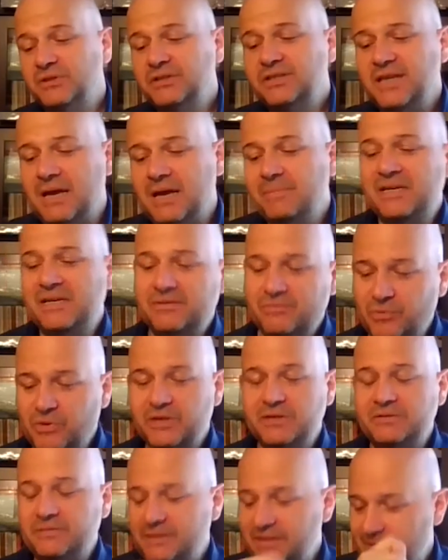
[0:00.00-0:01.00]
really, I mean, and
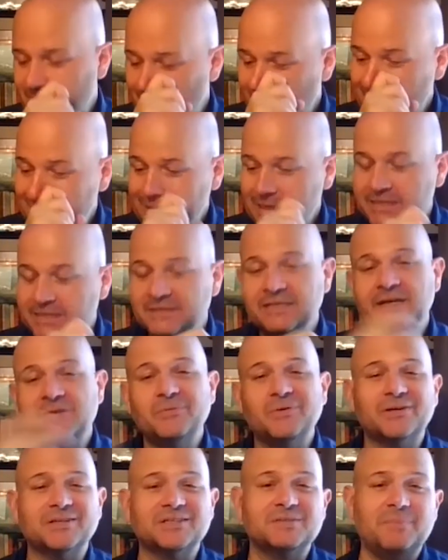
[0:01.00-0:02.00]
we're, you know, like I said,
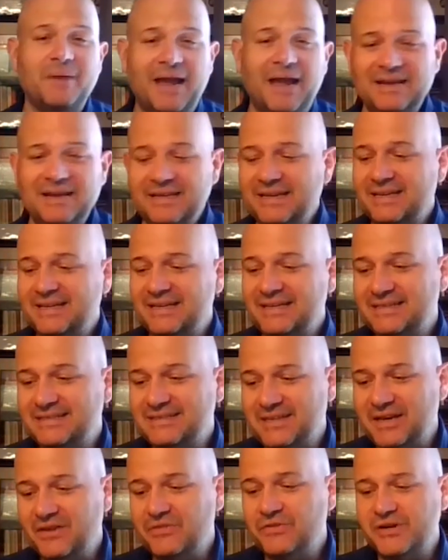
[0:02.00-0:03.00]
we're expanding it
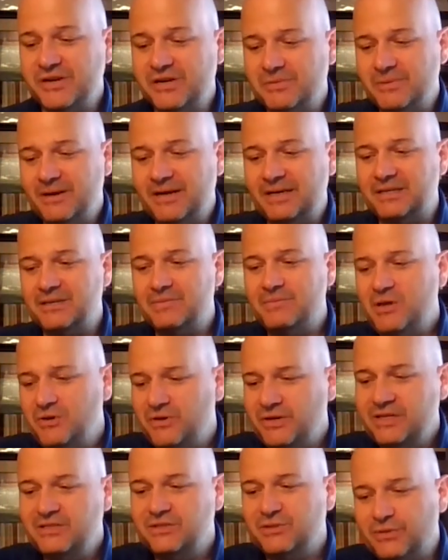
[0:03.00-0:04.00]
into other nearby
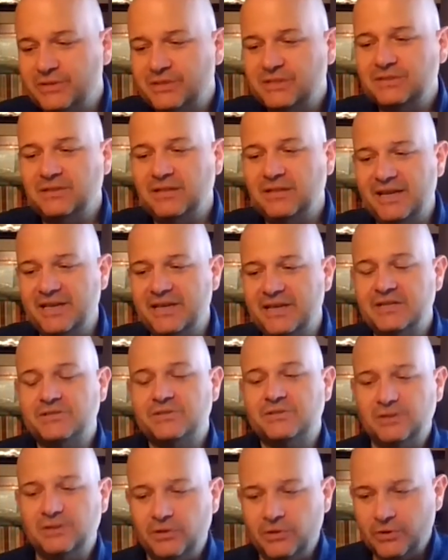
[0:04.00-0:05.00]
communities. So it's letting
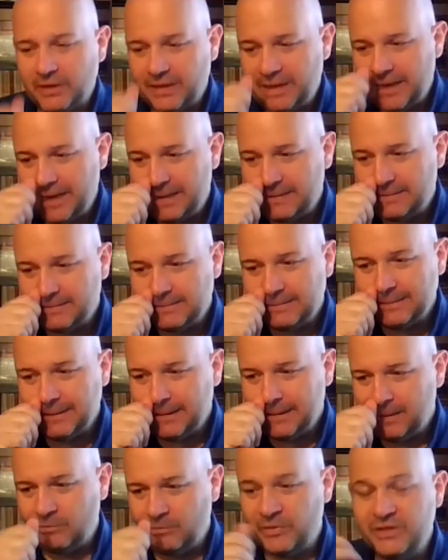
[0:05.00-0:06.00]
us look at,
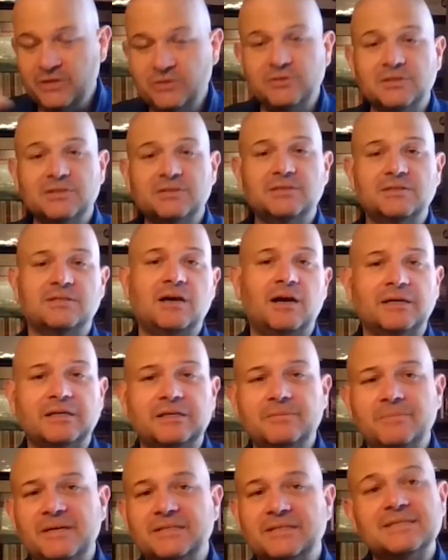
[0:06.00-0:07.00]
um, we used it to
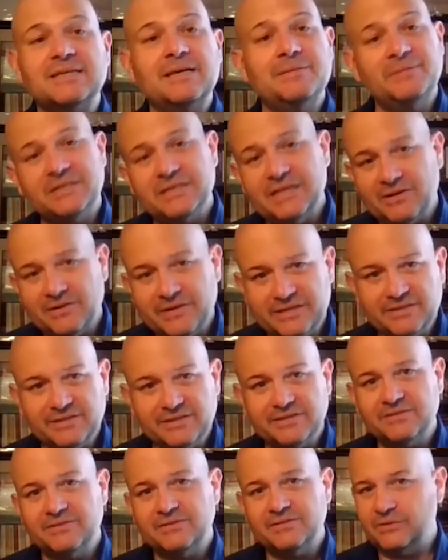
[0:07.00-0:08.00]
document
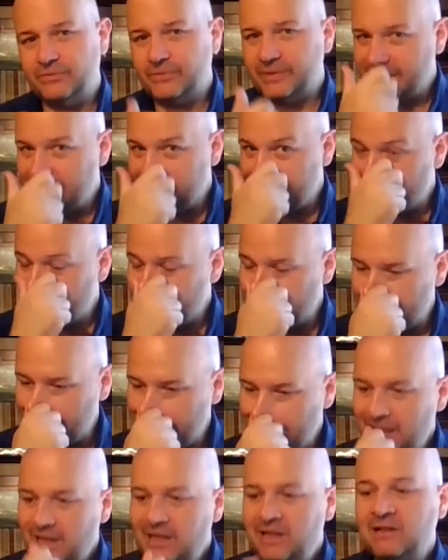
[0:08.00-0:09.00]
cemeteries. So we have a
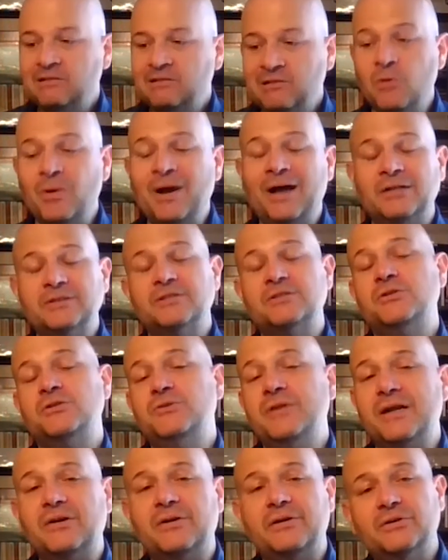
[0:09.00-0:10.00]
low
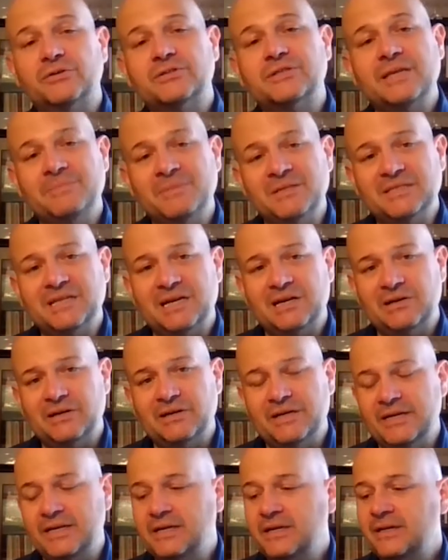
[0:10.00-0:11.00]
altitude aerial
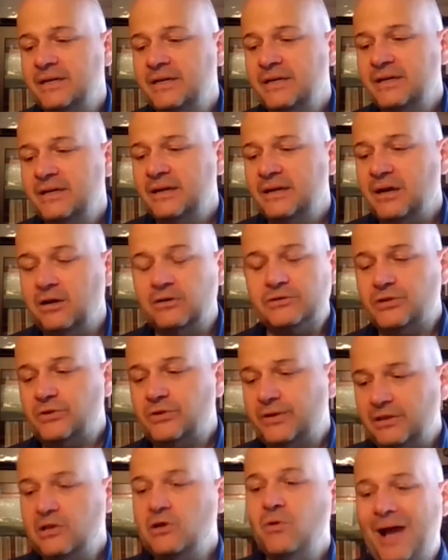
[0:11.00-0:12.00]
cemetery, or
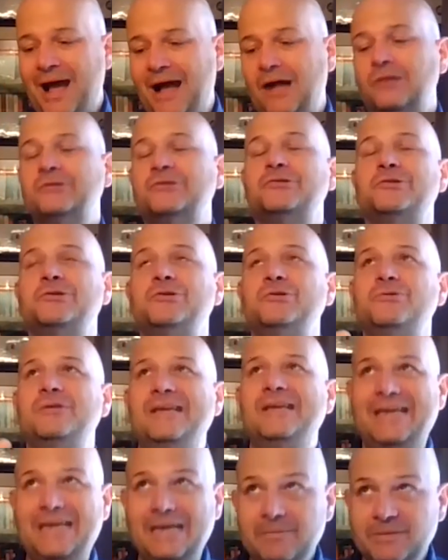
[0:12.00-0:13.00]
sorry, low altitude
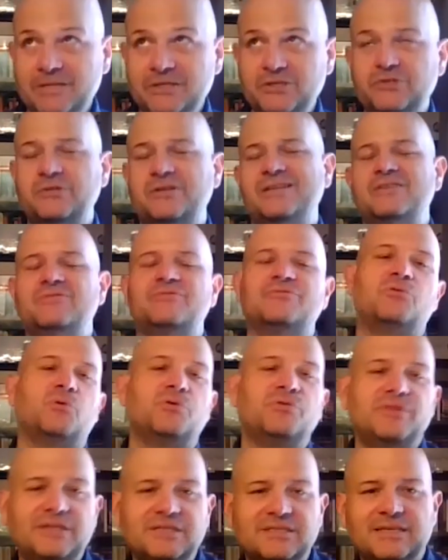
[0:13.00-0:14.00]
imagery
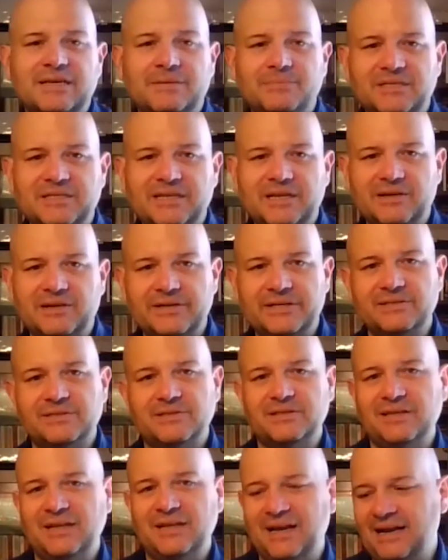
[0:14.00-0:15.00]
for these
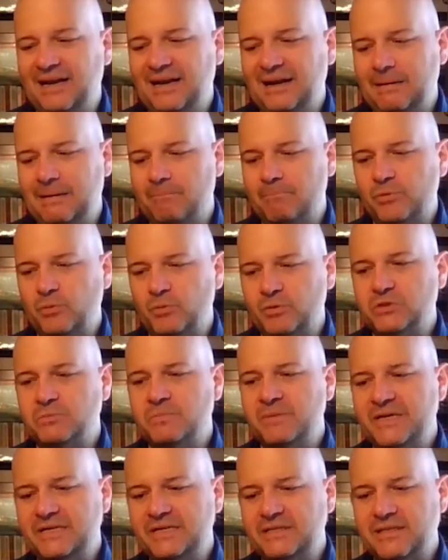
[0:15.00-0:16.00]
cemeteries, um, which
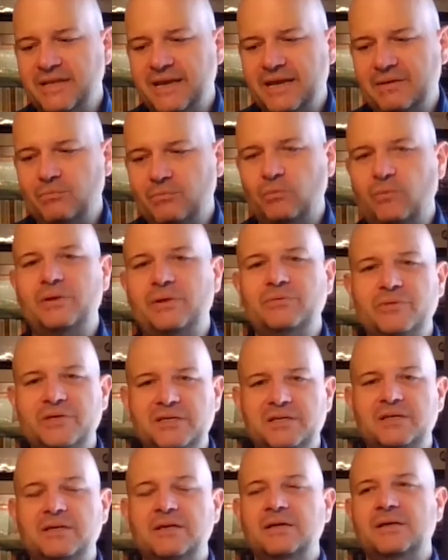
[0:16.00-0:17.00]
means that when
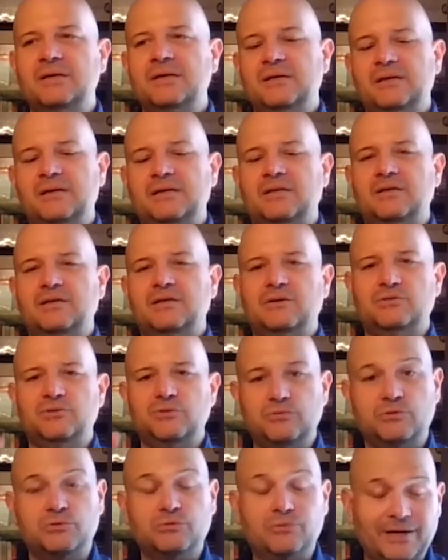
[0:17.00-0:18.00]
we, you know,
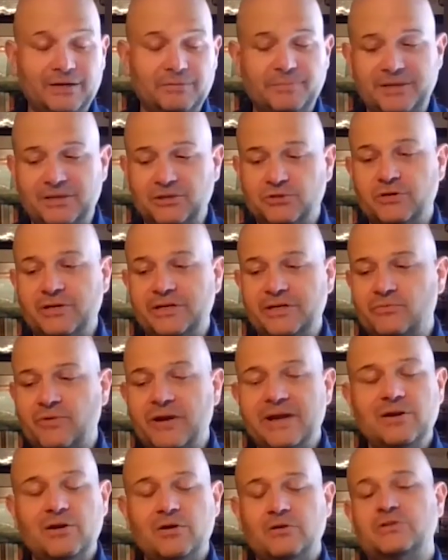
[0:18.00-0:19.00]
do ground penetrating
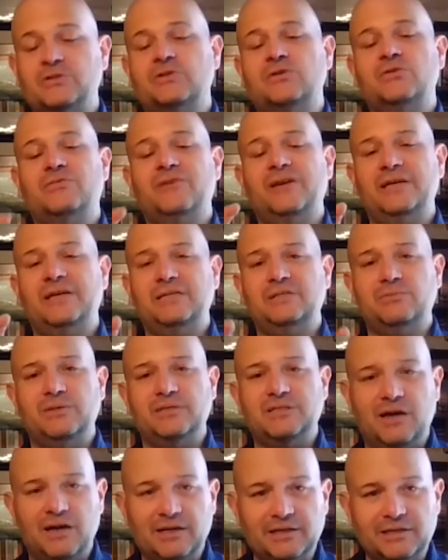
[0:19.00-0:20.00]
radar surveys, we
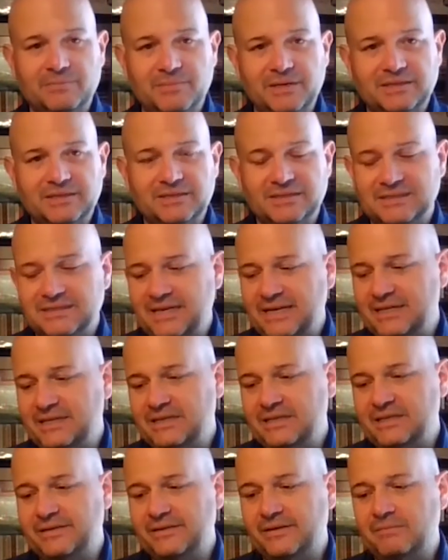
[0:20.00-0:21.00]
document the
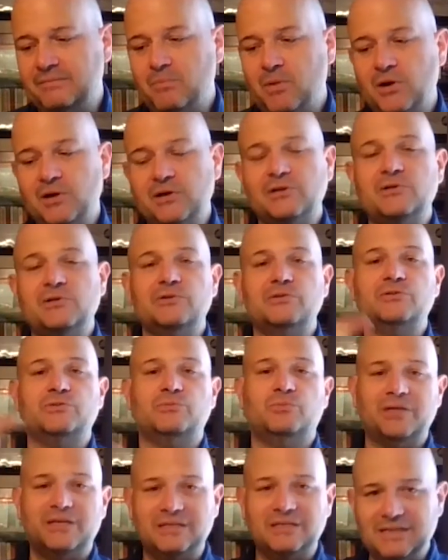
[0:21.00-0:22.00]
standing markers,
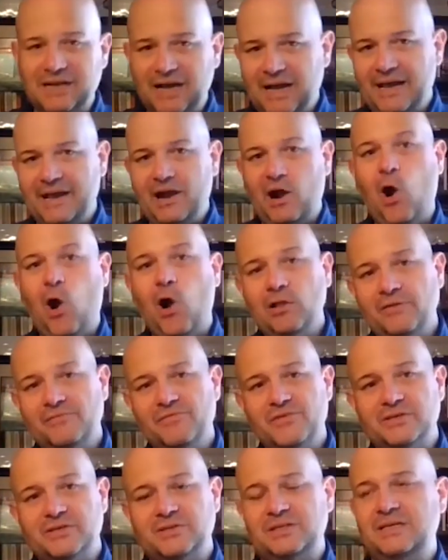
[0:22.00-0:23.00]
we can tie all of
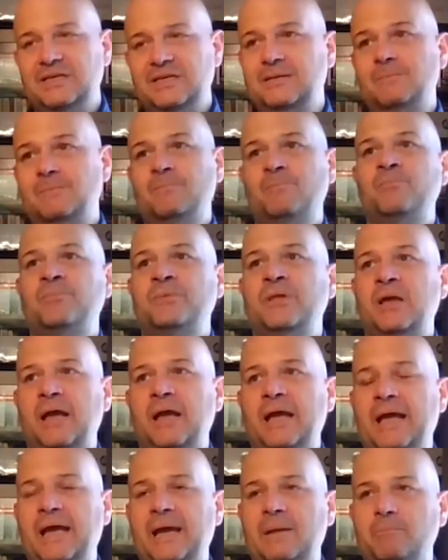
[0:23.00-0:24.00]
this in
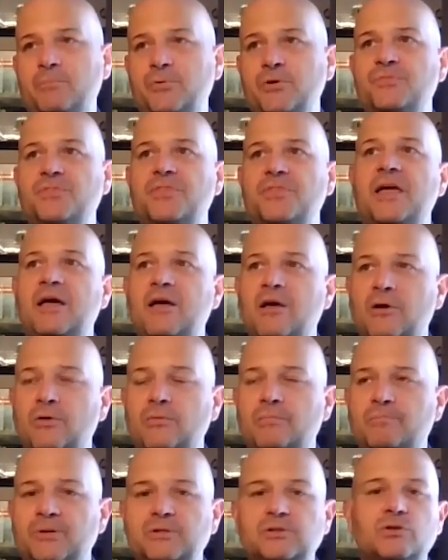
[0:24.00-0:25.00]
and put
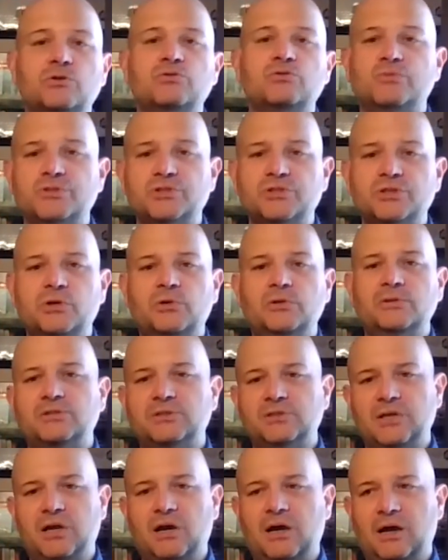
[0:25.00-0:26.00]
the, put those
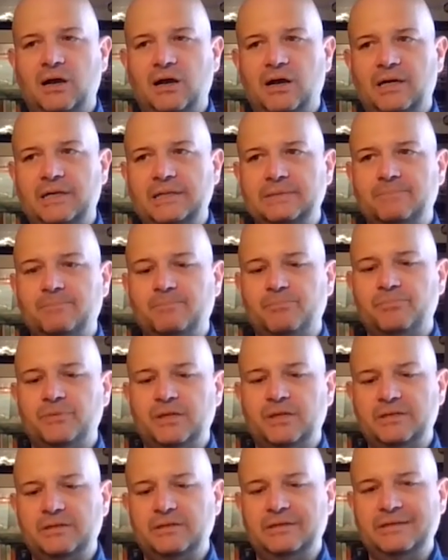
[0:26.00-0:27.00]
results on
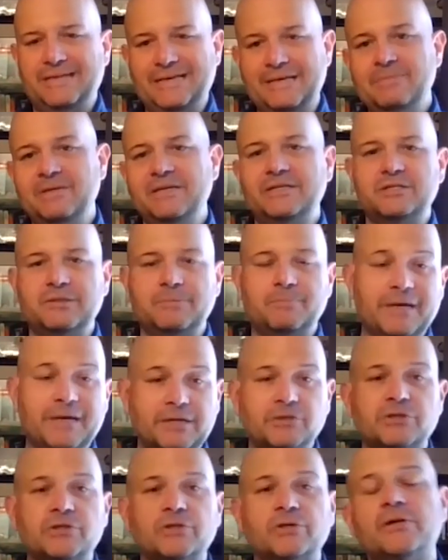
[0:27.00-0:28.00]
an, an image, a
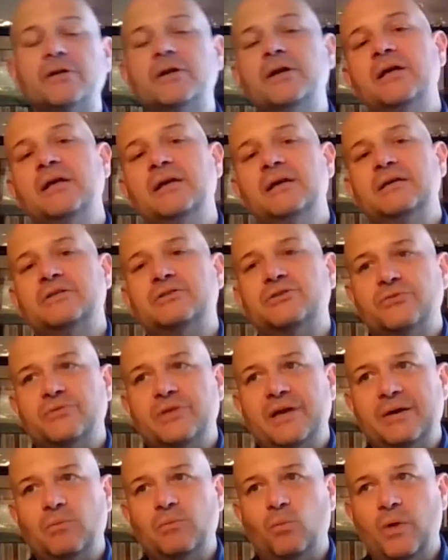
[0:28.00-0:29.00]
picture, so
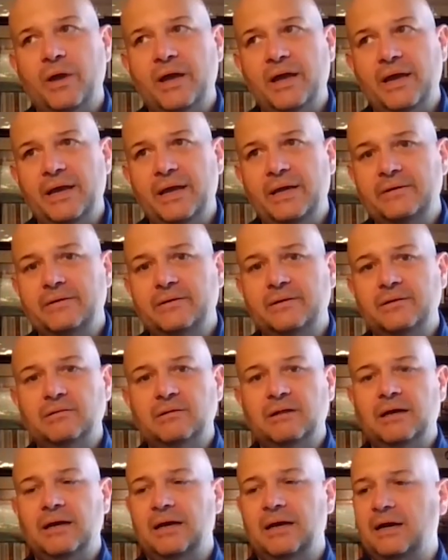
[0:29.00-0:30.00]
that when
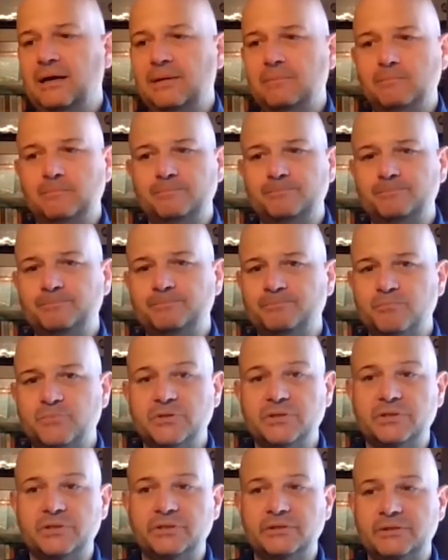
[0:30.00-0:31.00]
um,
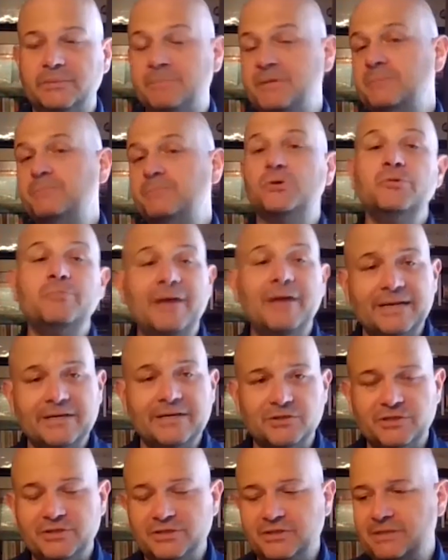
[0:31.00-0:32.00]
the, the people who
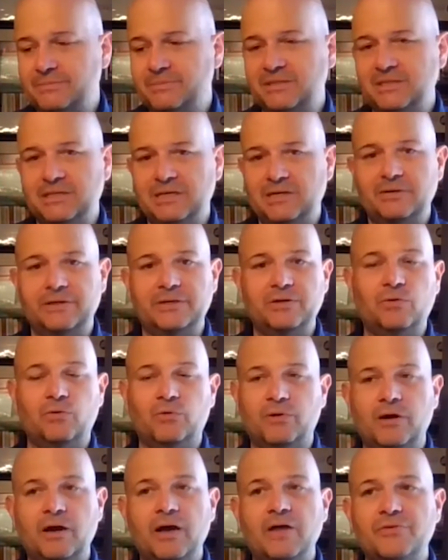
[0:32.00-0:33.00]
manage the cemetery
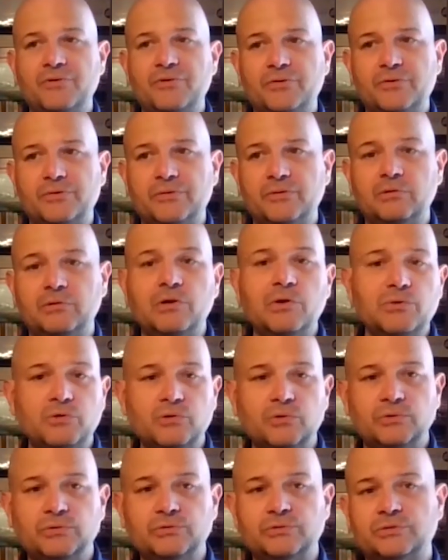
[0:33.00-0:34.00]
or other
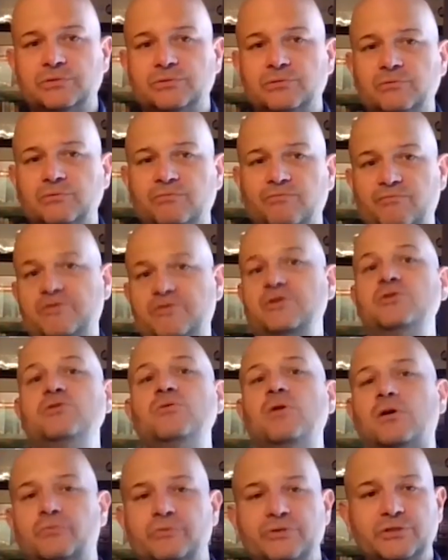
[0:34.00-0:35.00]
locals
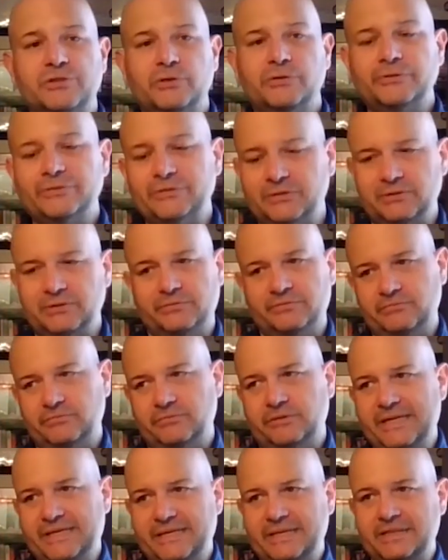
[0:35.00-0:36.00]
view our results, they